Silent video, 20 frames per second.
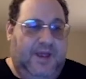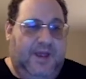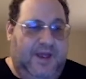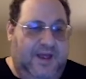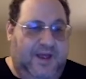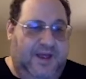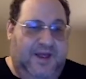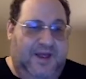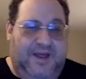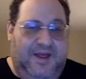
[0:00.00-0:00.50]

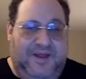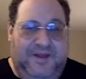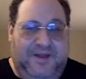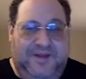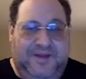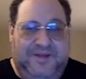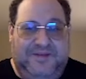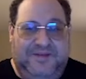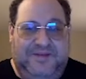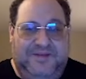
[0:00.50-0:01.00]
An
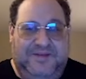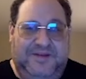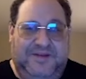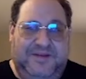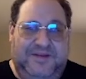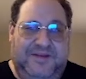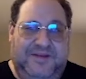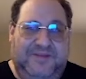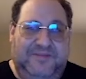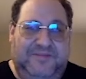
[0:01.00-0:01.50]

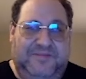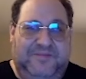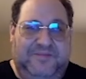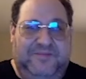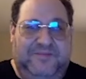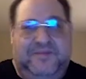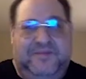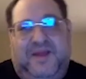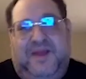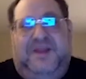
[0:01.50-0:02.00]

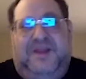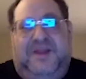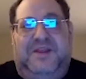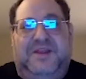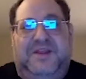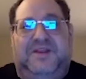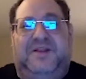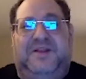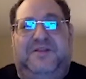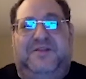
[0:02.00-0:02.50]

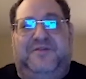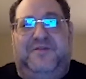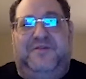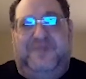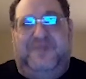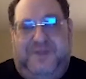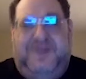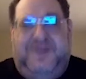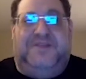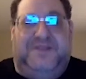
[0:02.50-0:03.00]
incident, of
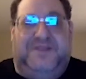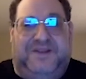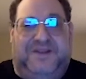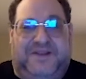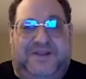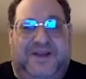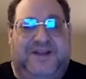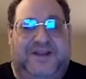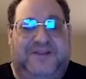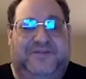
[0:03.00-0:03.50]
course, is a
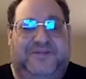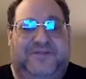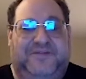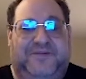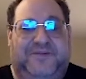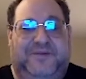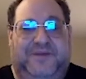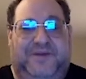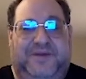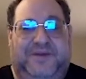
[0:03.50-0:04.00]
detective
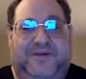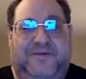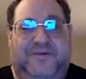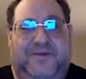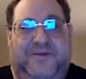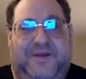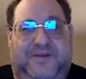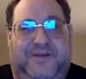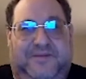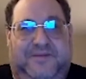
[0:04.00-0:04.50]
story,
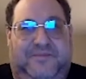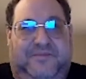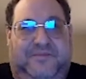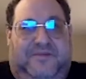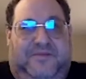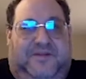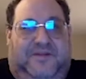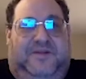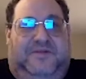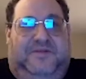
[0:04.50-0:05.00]
right?
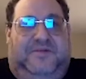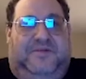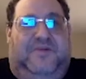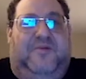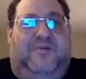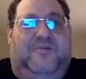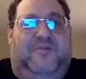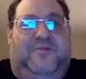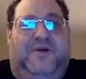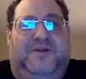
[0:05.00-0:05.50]
The
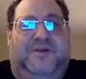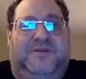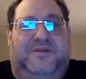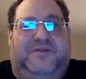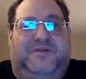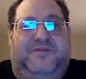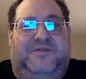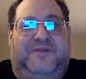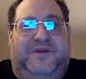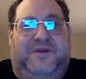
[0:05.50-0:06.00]
whole point is
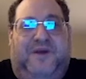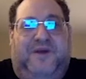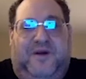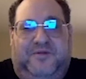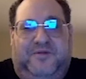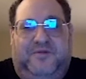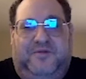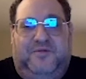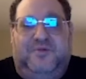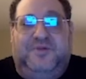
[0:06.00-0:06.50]
to figure
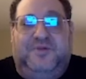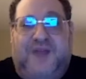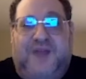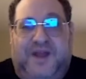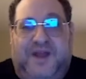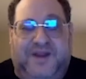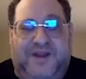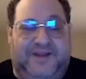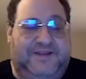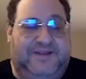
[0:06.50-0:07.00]
out who
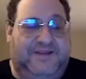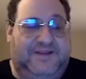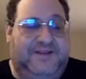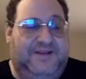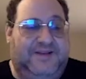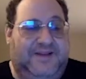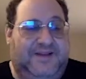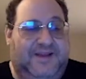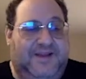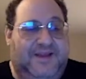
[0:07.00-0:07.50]
done it.
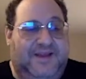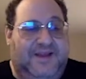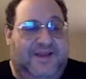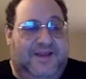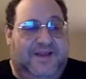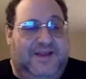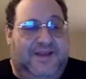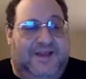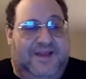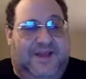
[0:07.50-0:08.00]

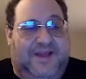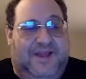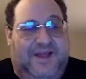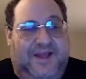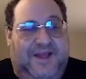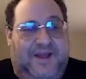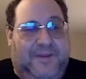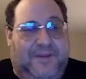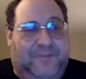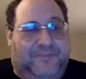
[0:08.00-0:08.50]

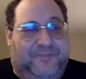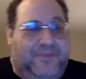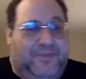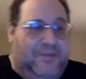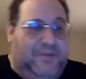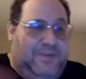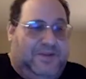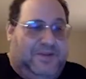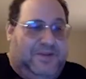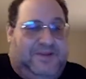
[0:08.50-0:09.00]

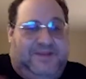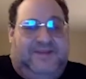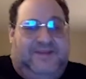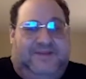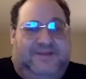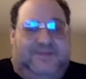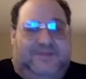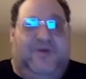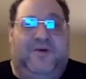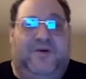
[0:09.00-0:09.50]
But
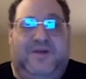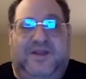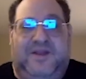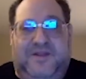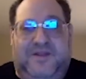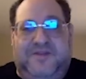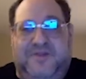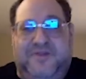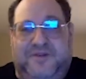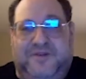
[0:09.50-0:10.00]
this talk
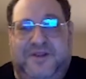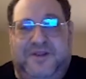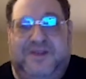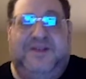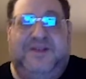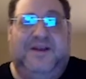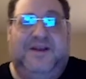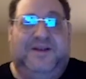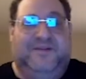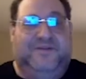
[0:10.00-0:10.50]
is not a
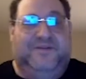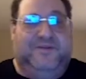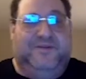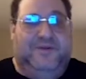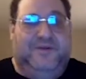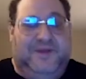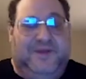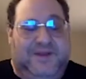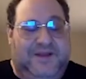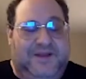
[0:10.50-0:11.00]
detective
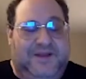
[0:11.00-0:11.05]
story